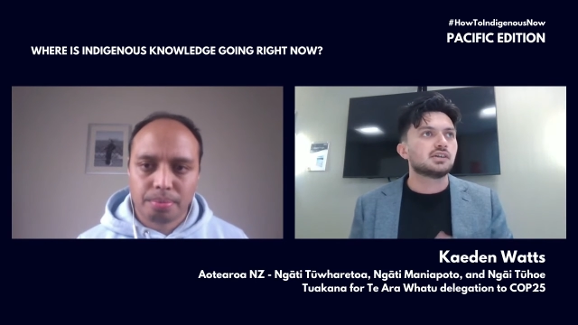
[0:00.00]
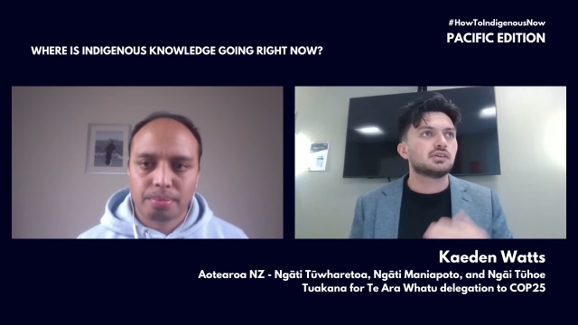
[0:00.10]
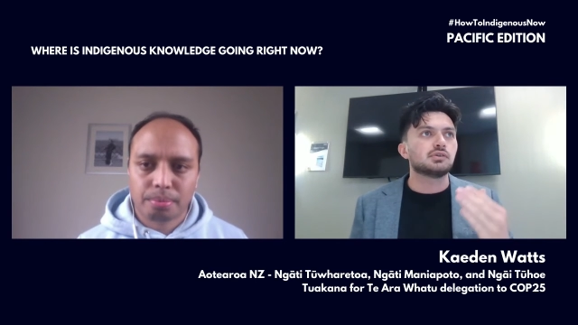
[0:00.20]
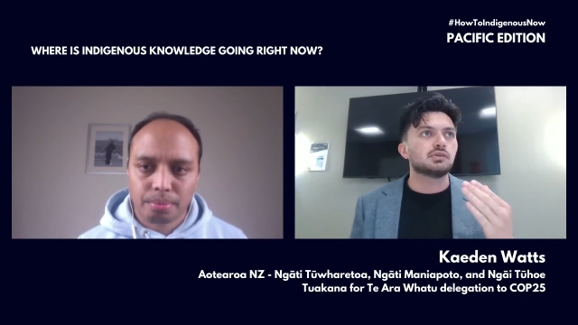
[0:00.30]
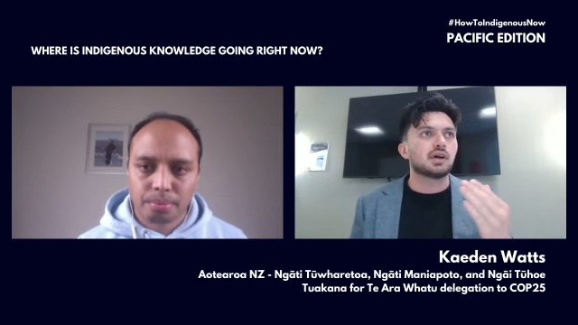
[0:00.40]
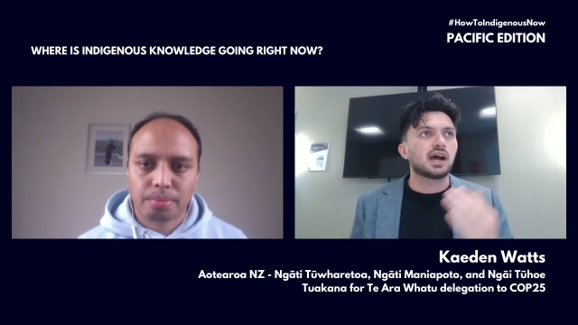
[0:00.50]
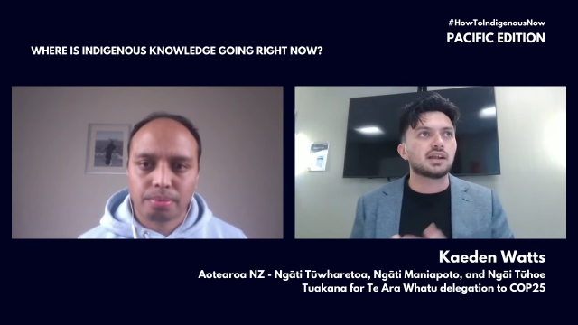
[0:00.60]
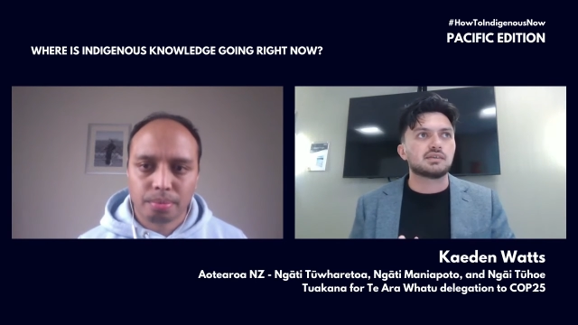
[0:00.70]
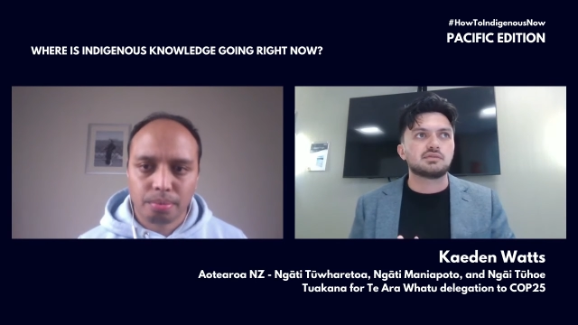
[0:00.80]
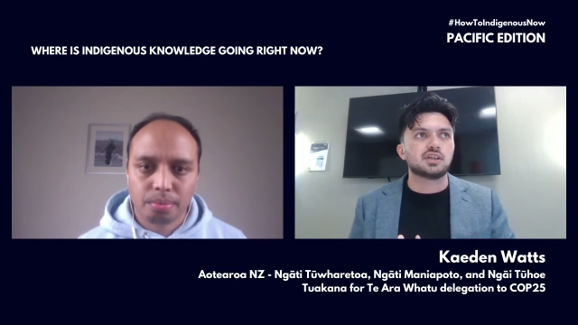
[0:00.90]
Speaker 1: who
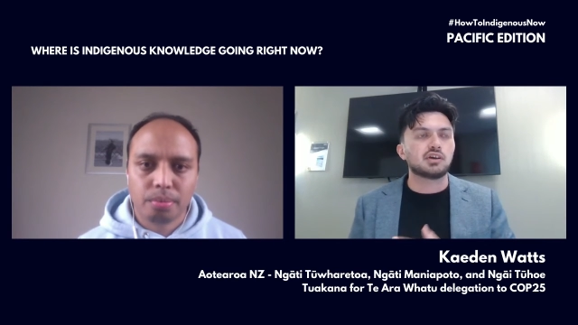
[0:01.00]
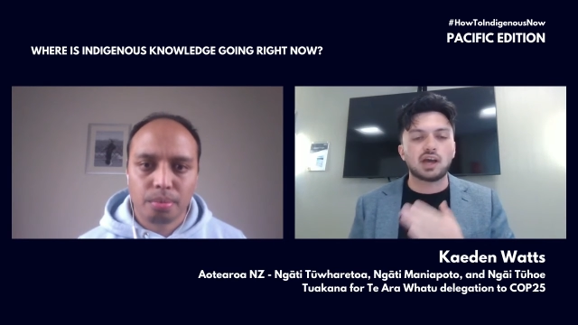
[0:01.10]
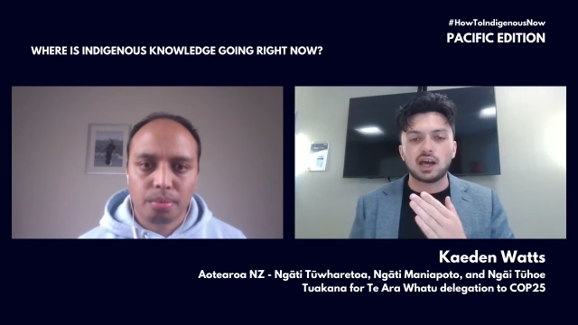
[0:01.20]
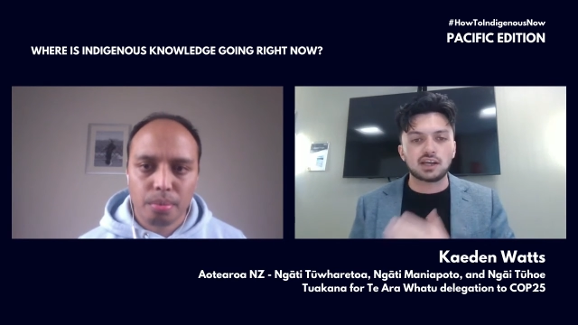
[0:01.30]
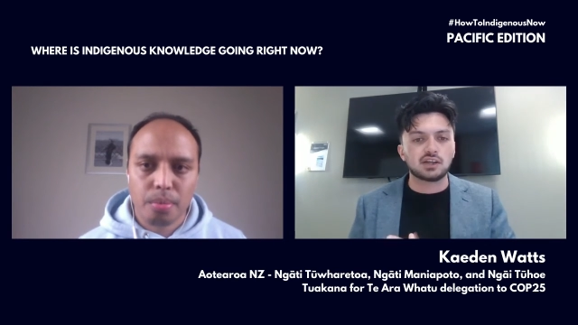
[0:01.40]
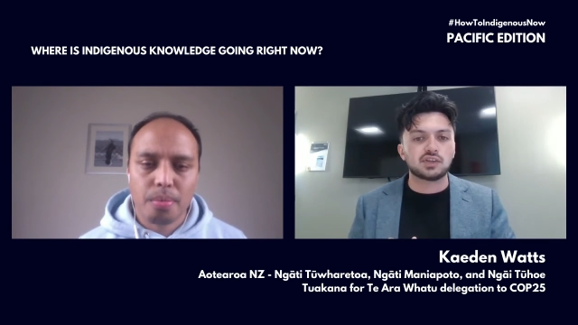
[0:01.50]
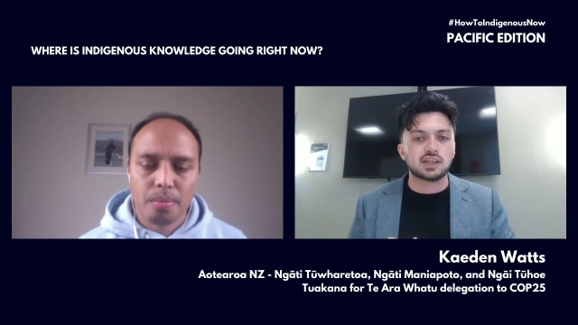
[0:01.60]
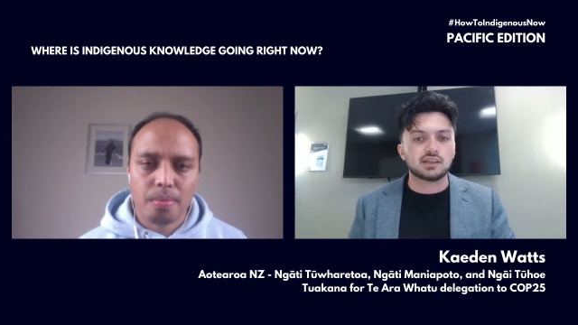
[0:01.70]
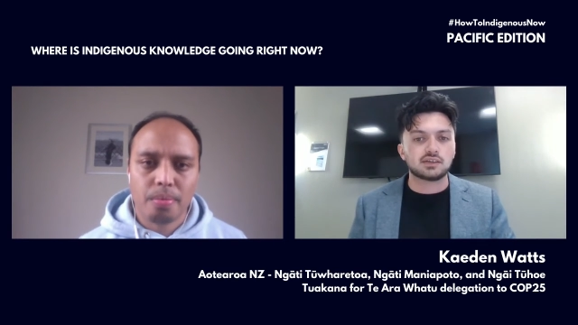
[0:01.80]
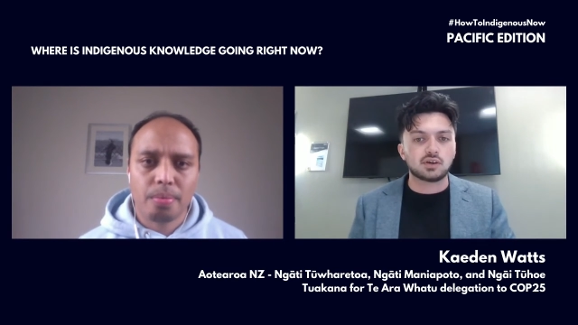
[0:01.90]
aren't, you know, aren't on their